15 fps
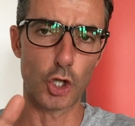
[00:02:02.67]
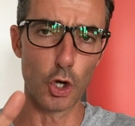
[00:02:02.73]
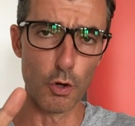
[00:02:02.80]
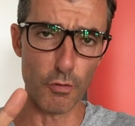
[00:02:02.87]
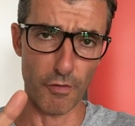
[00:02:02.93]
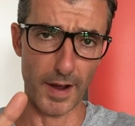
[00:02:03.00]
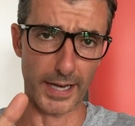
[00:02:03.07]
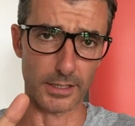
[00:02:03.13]

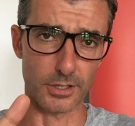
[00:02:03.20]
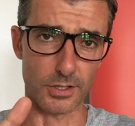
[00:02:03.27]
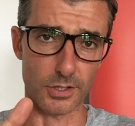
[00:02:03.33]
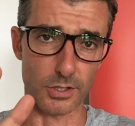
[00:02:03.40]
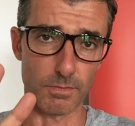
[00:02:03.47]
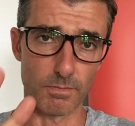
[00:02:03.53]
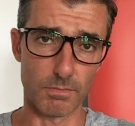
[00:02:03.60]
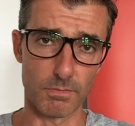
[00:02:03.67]
two
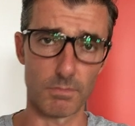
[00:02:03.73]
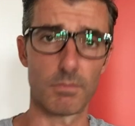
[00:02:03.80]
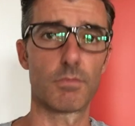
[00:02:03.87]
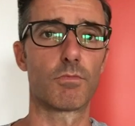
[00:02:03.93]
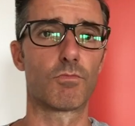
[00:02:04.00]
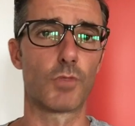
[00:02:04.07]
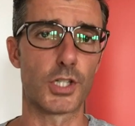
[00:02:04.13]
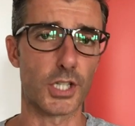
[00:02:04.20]
factors
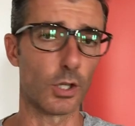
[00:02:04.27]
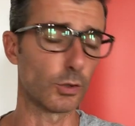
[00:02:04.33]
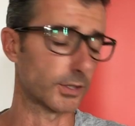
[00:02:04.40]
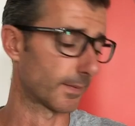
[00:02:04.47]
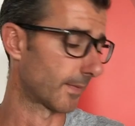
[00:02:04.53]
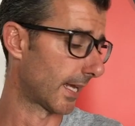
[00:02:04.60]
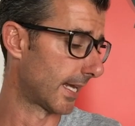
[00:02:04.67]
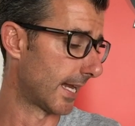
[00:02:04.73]

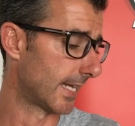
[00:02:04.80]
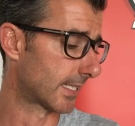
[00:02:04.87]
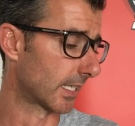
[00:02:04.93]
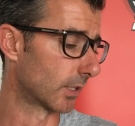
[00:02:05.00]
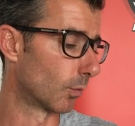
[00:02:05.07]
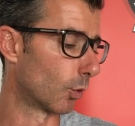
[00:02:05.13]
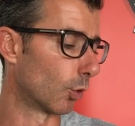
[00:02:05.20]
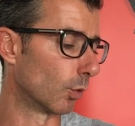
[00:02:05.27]
result in
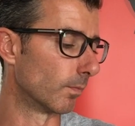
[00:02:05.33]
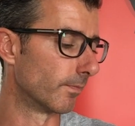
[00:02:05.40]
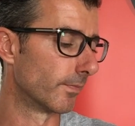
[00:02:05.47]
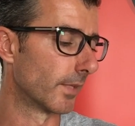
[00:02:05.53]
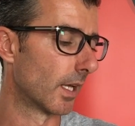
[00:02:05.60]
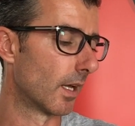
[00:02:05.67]
hitting the wall.